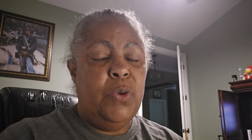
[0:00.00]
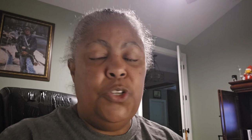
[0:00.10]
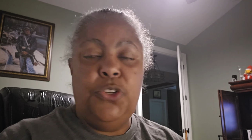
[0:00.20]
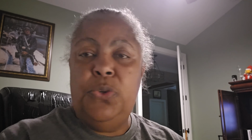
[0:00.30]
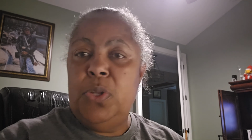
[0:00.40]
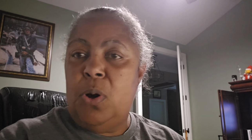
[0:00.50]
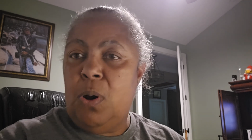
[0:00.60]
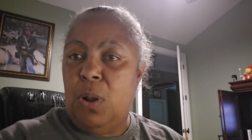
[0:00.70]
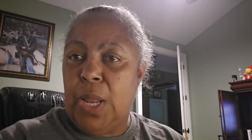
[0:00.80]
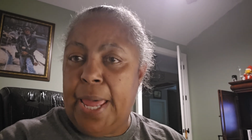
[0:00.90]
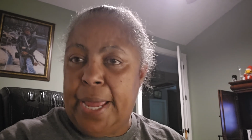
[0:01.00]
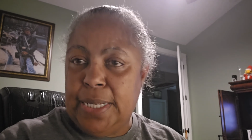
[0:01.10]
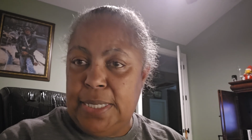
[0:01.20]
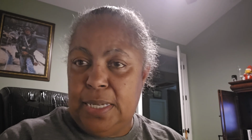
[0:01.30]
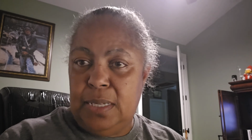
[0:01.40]
when you do the all
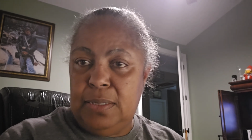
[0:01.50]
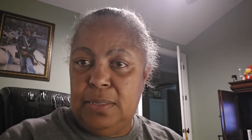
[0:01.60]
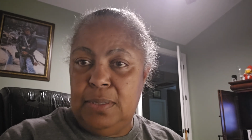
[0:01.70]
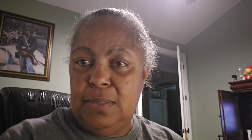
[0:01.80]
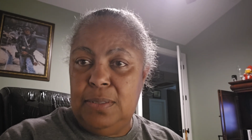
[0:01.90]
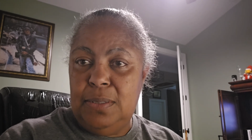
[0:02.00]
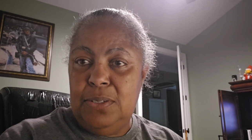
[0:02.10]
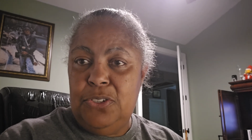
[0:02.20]
access,